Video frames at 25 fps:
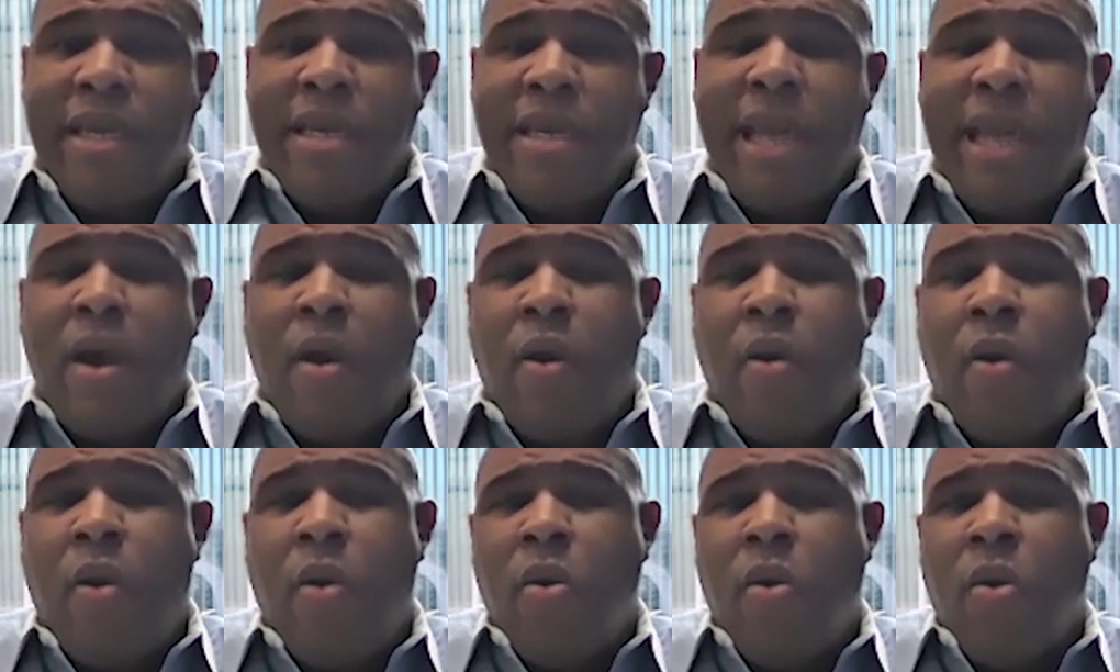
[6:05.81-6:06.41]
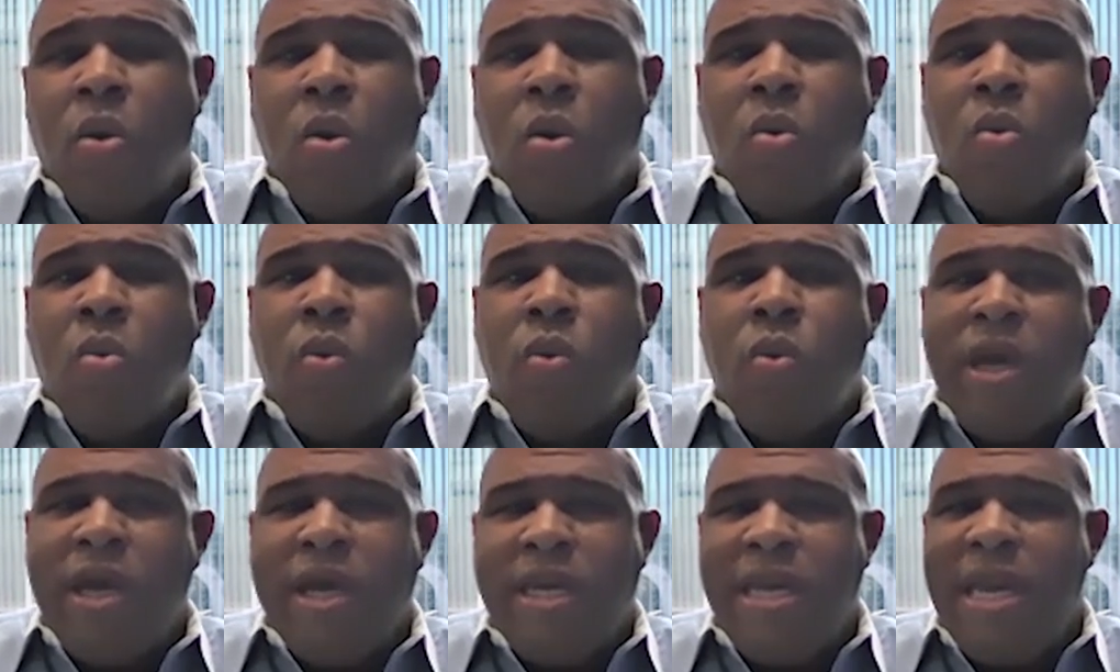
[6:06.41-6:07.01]
Now
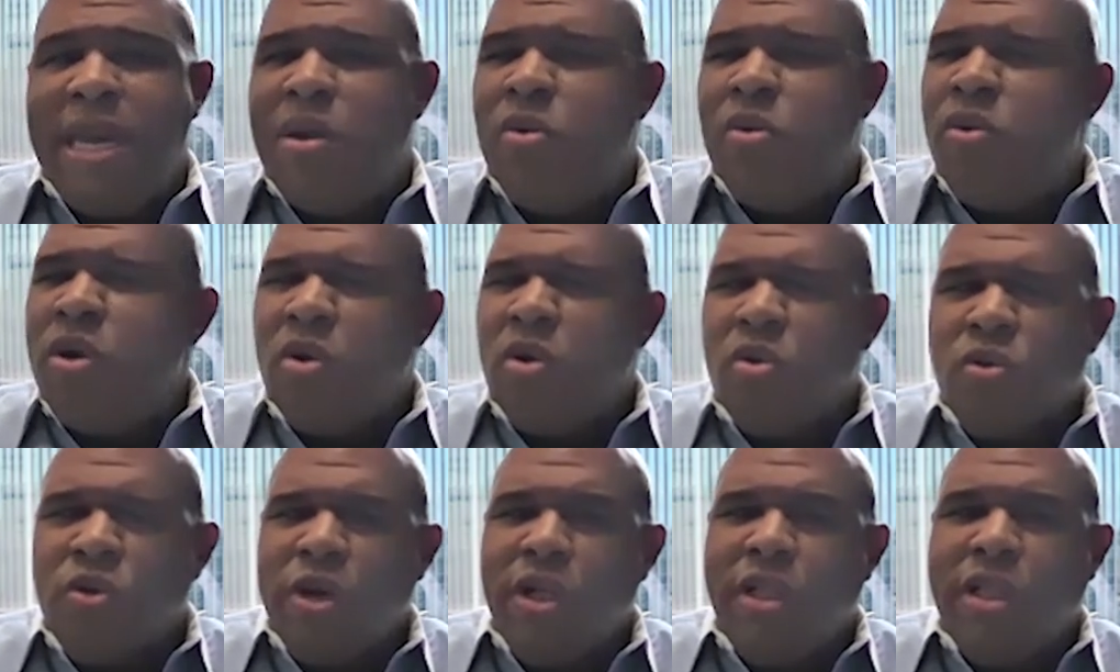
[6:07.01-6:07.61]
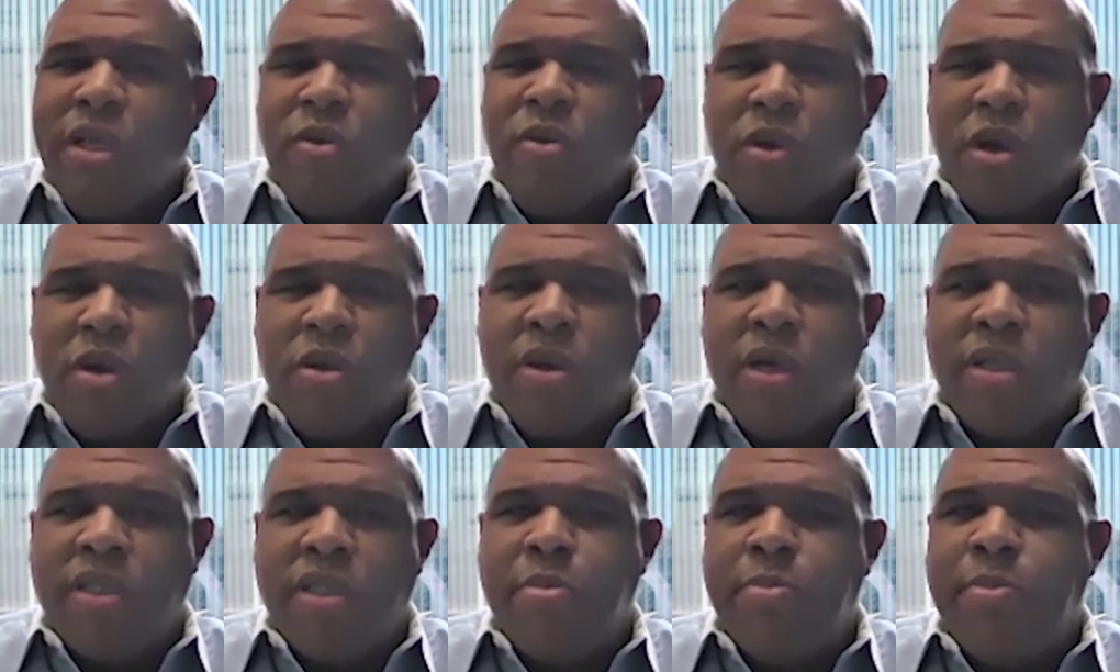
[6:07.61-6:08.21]
we again we're really
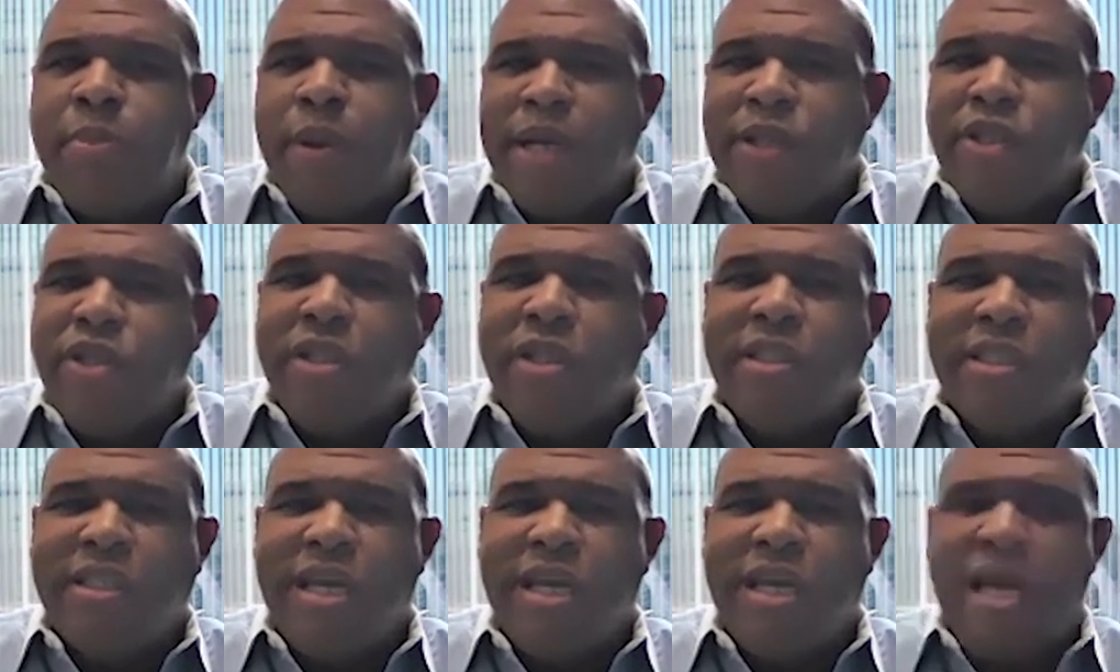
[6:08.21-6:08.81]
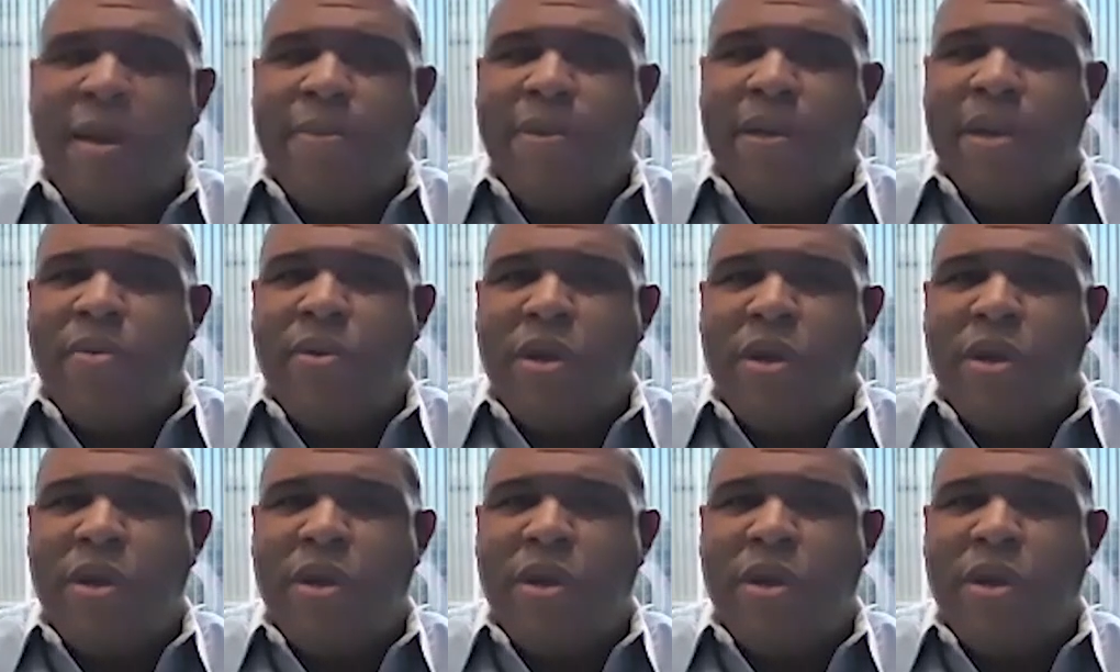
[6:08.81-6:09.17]
we're a specialist company.